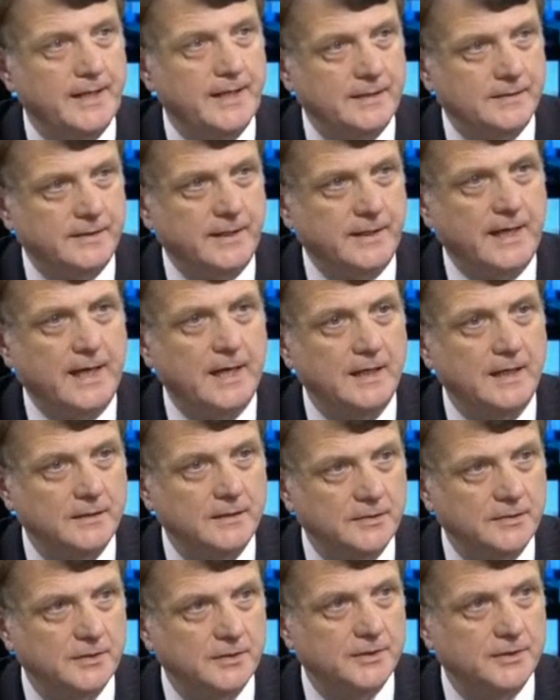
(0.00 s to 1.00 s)
exit,
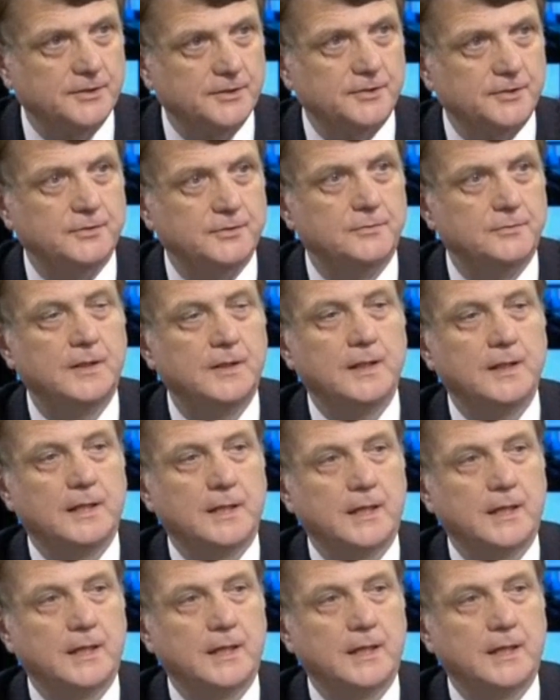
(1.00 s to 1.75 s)
unconditional,